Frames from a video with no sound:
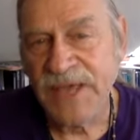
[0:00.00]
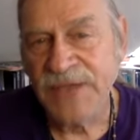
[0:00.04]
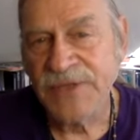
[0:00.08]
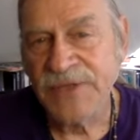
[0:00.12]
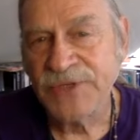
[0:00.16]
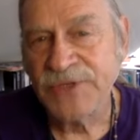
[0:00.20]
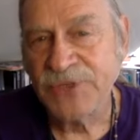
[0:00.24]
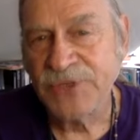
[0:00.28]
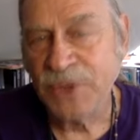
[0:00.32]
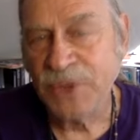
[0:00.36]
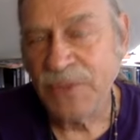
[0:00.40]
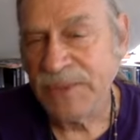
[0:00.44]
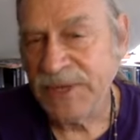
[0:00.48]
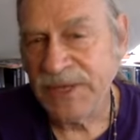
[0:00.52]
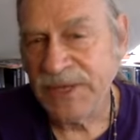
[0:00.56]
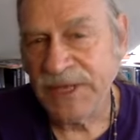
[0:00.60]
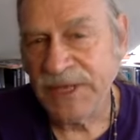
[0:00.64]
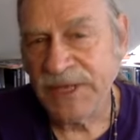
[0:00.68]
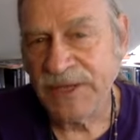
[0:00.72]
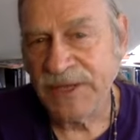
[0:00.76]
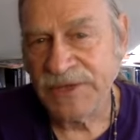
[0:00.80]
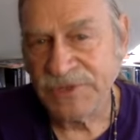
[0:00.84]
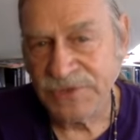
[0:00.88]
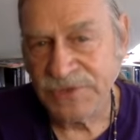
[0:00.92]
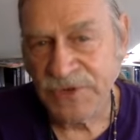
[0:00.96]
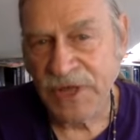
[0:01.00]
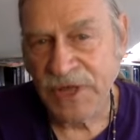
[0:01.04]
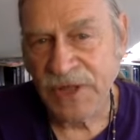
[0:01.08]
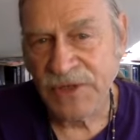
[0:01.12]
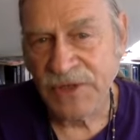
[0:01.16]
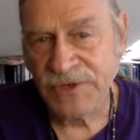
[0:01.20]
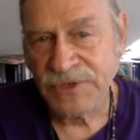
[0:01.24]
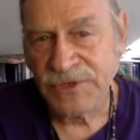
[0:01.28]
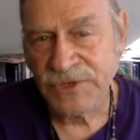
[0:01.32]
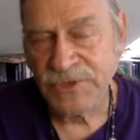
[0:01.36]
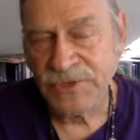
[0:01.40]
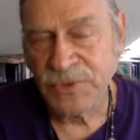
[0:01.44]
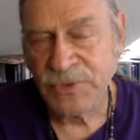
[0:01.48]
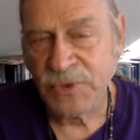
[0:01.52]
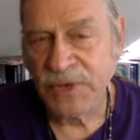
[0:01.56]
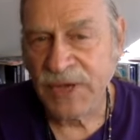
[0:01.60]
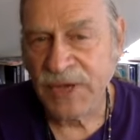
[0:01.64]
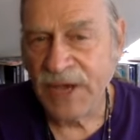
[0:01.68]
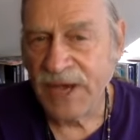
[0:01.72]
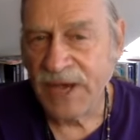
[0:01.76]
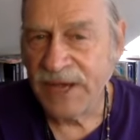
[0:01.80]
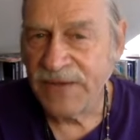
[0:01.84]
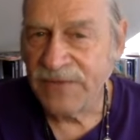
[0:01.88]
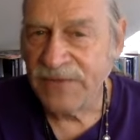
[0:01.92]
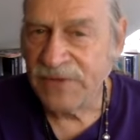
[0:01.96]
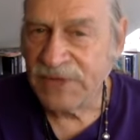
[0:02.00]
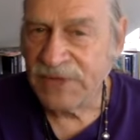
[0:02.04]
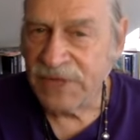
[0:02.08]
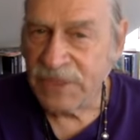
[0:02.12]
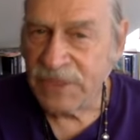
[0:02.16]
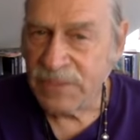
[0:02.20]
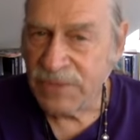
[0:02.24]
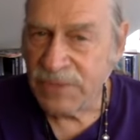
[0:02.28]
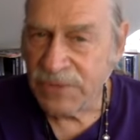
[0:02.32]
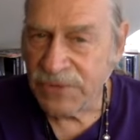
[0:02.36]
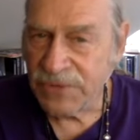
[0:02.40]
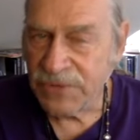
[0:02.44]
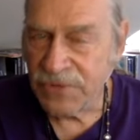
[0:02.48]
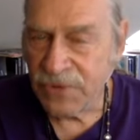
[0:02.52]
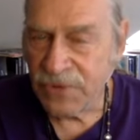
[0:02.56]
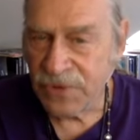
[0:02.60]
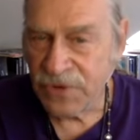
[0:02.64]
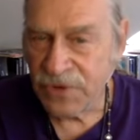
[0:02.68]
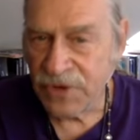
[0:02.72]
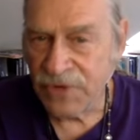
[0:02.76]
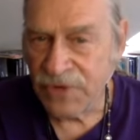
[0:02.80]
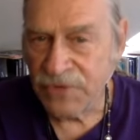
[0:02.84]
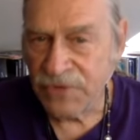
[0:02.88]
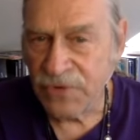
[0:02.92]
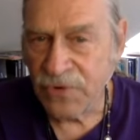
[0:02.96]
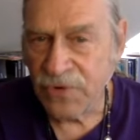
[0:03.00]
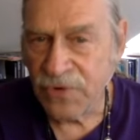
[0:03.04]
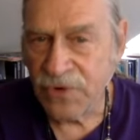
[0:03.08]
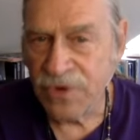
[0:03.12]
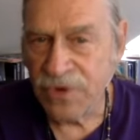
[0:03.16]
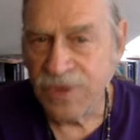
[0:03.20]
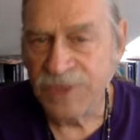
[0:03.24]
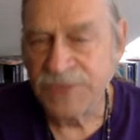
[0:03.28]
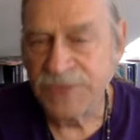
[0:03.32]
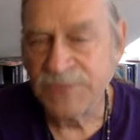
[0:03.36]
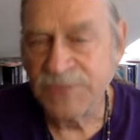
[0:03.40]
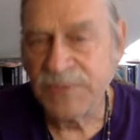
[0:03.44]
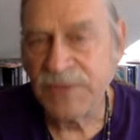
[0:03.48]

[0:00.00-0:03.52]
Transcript: So many astrologers were kind of a little bit thrown off course